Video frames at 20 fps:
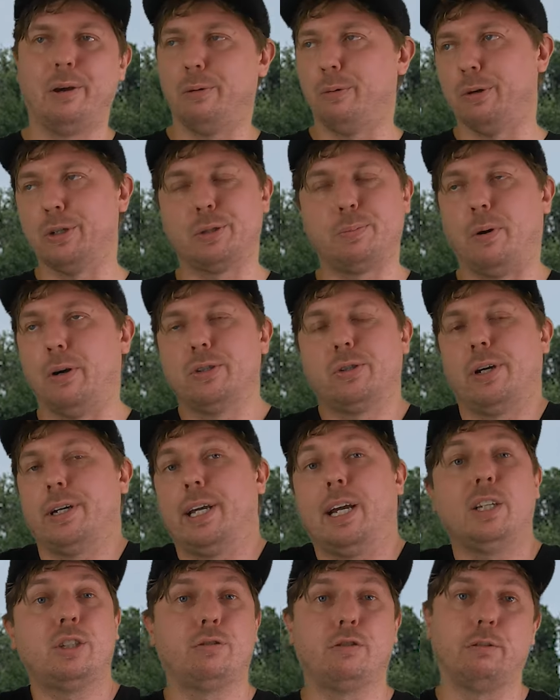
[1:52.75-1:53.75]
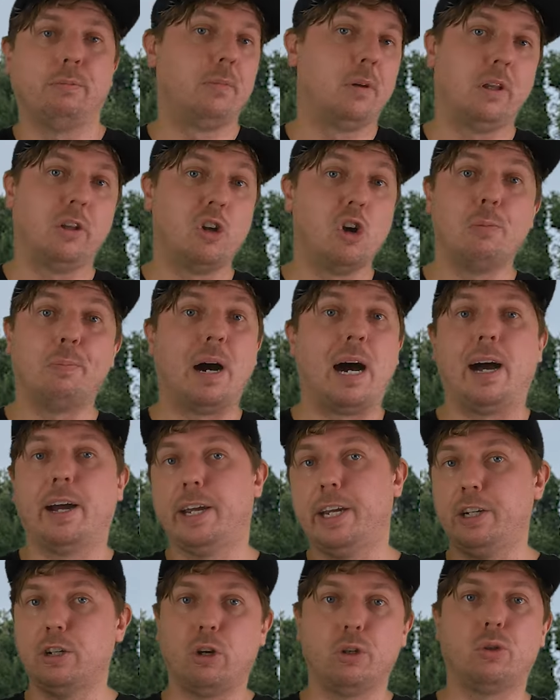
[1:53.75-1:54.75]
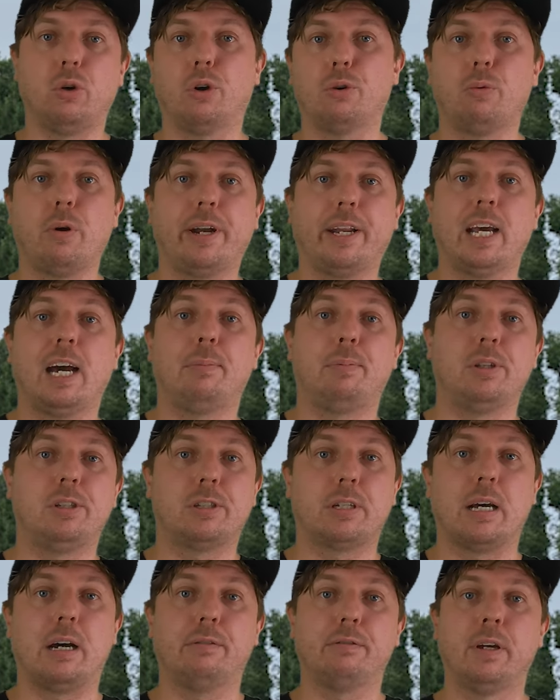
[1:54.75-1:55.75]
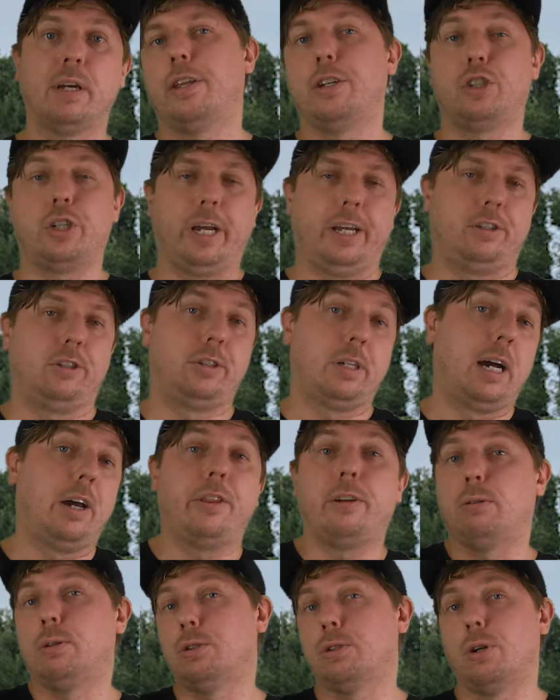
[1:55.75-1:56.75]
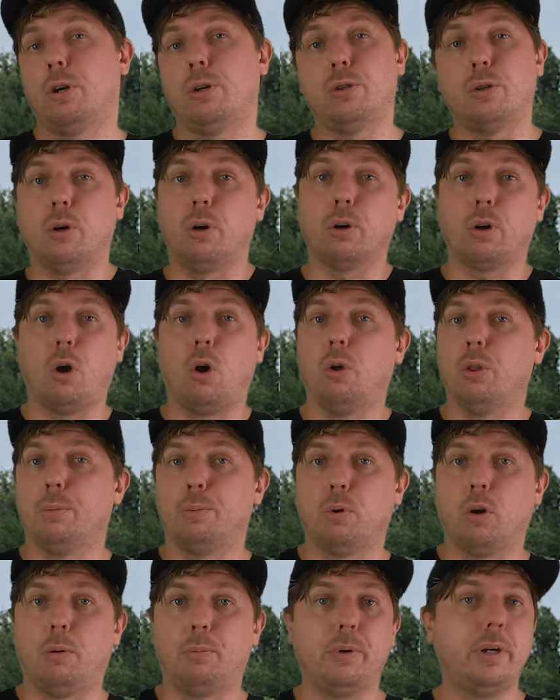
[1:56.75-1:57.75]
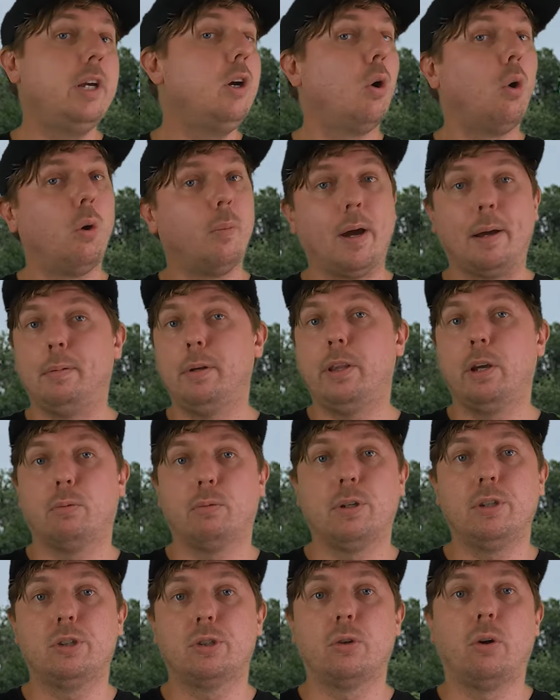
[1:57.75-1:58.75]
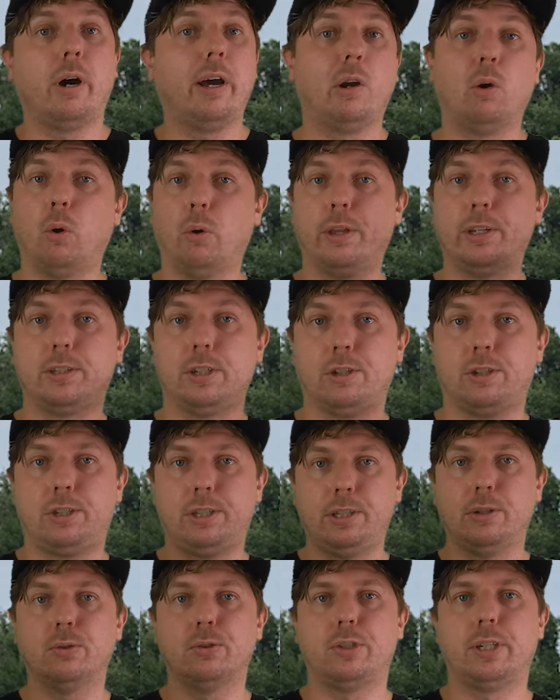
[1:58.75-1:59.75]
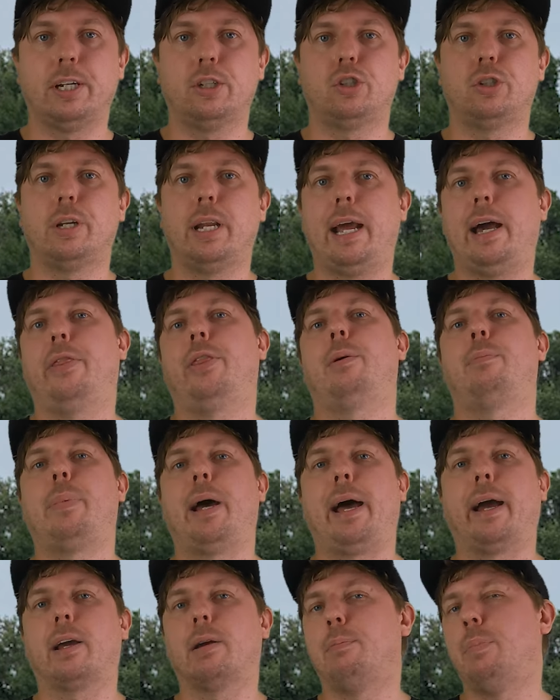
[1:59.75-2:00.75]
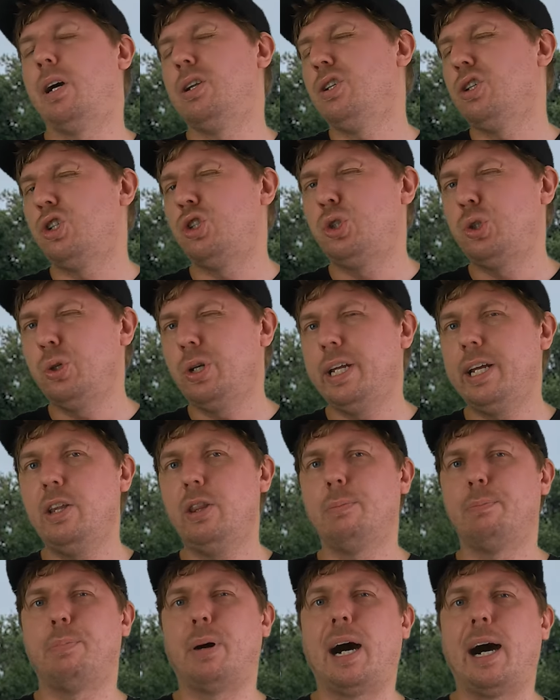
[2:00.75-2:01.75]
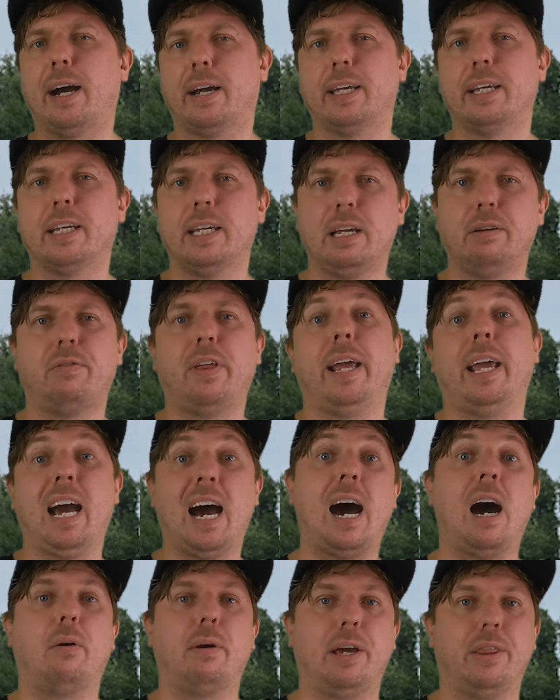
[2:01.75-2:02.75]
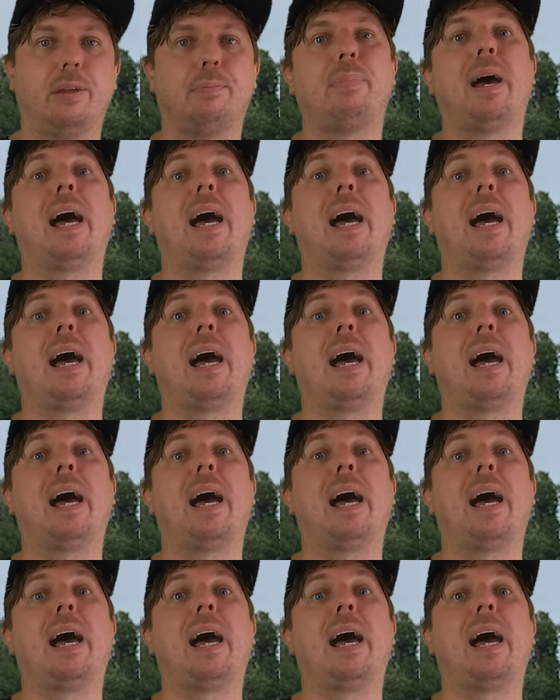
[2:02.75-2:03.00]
response, I guess, from no barking, no dog running up and stuff, the chances are there is no dog on the property, or maybe they're inside, or there's a sealed section out the back. But you should hear them barking if they are out the